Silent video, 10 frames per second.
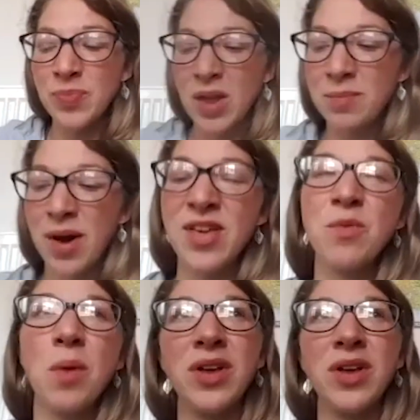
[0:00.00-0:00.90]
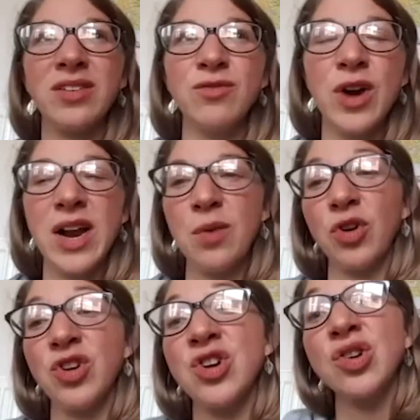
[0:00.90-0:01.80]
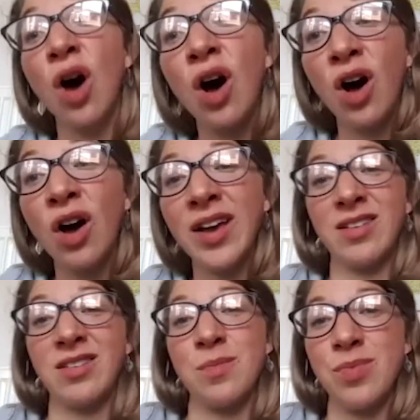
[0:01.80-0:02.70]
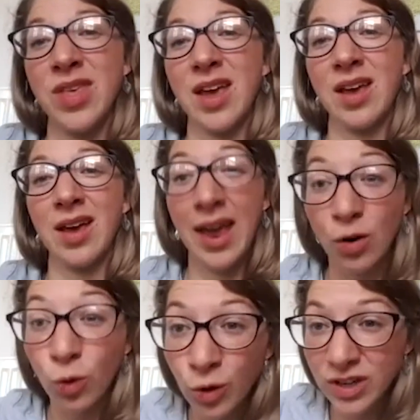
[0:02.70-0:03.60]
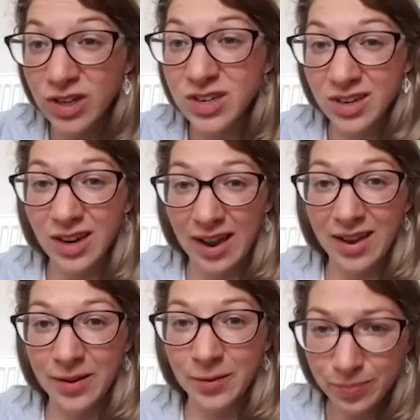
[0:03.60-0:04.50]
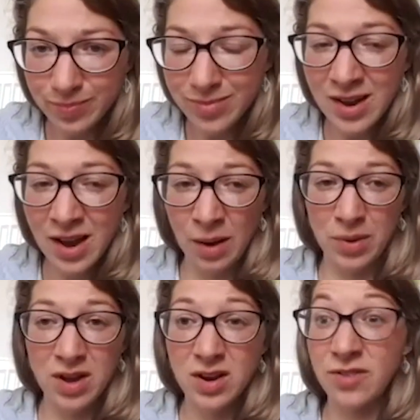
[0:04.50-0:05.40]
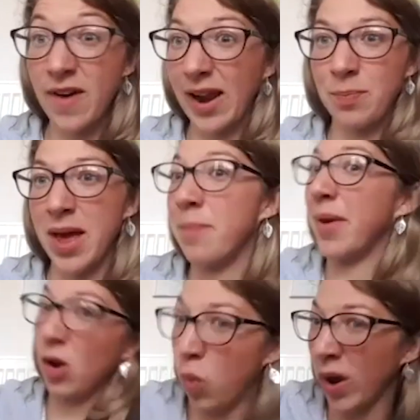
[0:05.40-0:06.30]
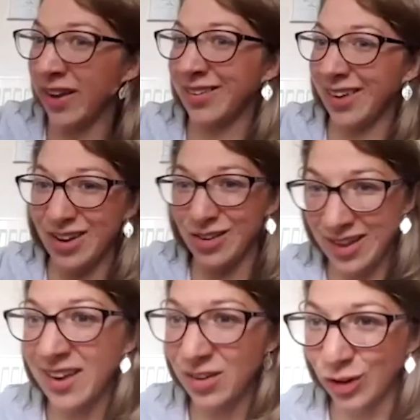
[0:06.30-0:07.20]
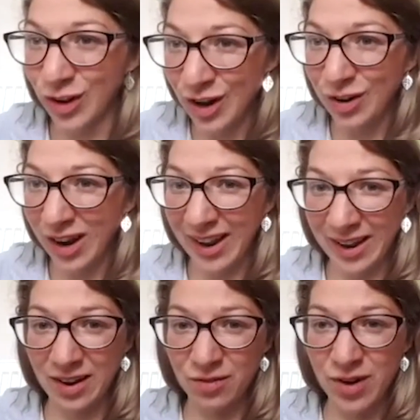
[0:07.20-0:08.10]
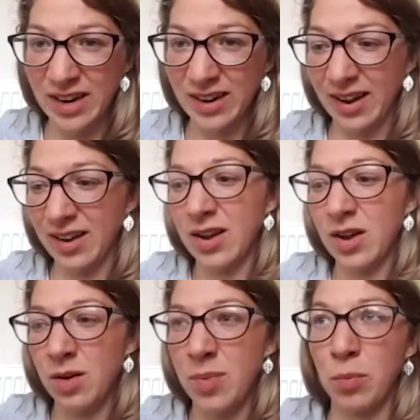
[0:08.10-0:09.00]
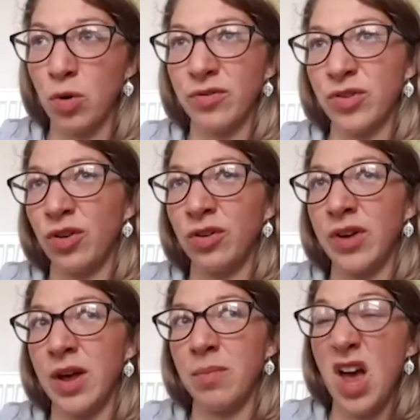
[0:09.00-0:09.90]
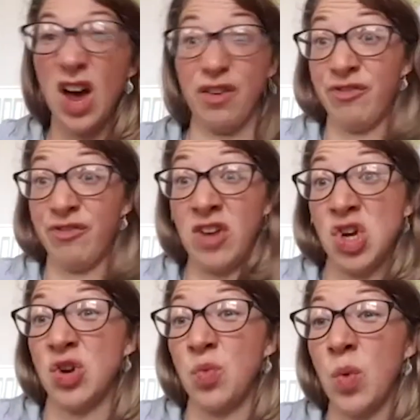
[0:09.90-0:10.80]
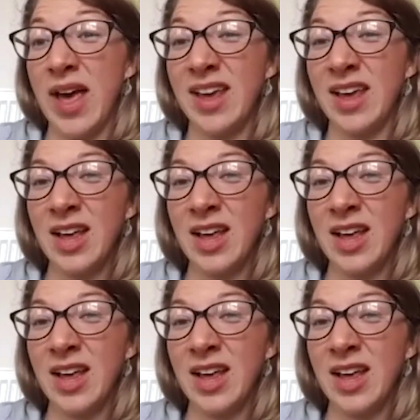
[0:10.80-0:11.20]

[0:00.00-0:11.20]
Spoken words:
But I think when we really want to target something in order to like develop it a bit quicker, like you said, or like in a really like bit more of sort of an efficient way,